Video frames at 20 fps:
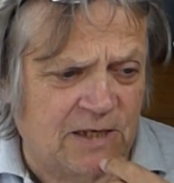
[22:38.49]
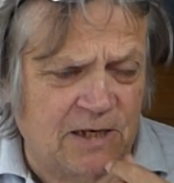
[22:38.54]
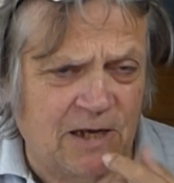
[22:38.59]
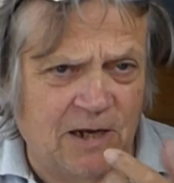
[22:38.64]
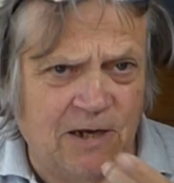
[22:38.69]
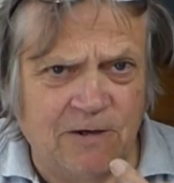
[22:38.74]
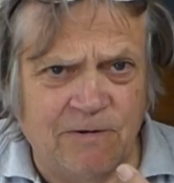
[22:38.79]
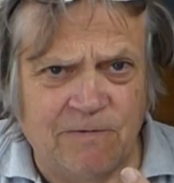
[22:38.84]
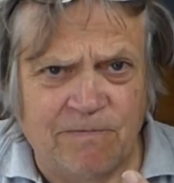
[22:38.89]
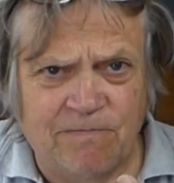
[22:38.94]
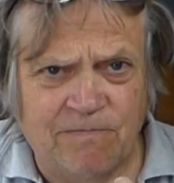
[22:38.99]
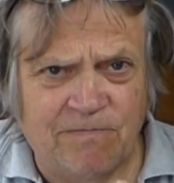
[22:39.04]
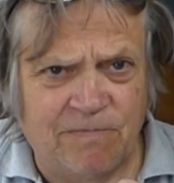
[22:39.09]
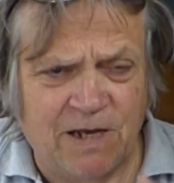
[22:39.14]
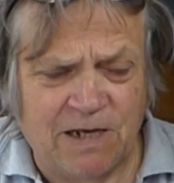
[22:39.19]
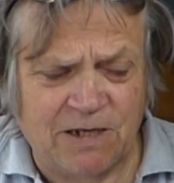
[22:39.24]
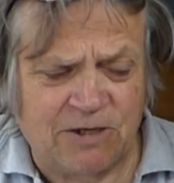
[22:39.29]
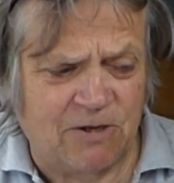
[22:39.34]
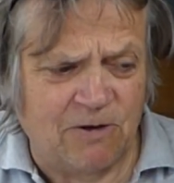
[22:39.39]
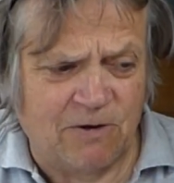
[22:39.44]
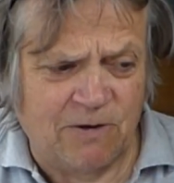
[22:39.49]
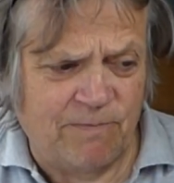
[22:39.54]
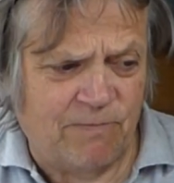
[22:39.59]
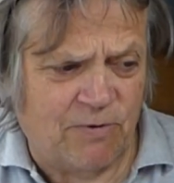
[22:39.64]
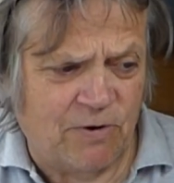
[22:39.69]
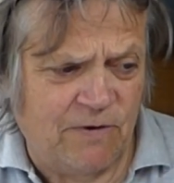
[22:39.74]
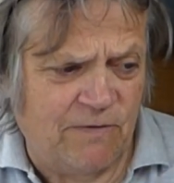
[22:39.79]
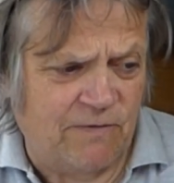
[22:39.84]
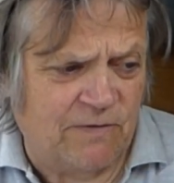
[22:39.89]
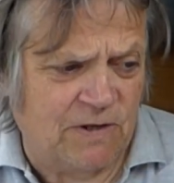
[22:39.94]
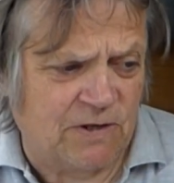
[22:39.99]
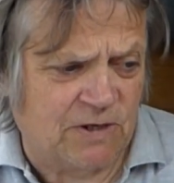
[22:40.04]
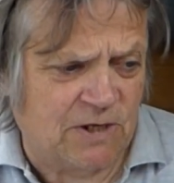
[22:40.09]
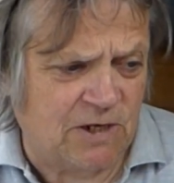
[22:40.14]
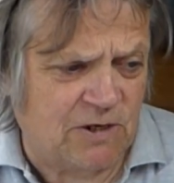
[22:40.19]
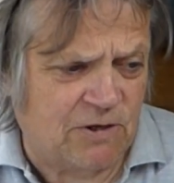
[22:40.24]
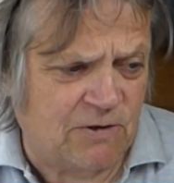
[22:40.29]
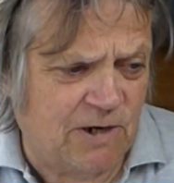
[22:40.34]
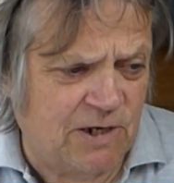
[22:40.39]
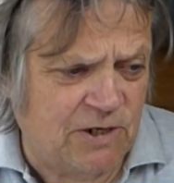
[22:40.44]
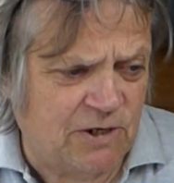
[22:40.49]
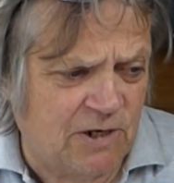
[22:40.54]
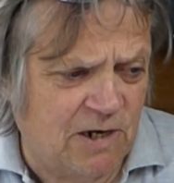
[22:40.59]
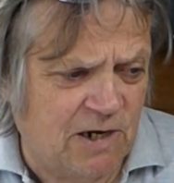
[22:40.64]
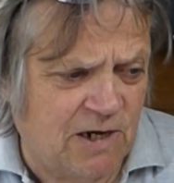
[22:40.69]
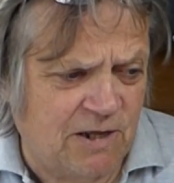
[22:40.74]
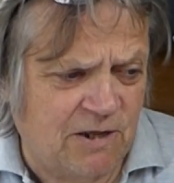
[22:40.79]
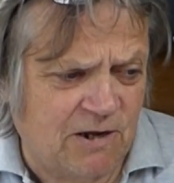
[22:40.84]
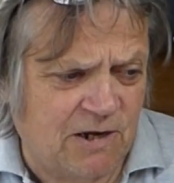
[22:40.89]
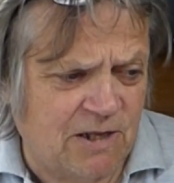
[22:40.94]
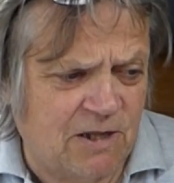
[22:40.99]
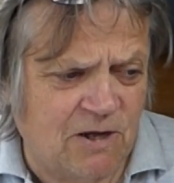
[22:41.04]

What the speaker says: so that's not improved the situation either.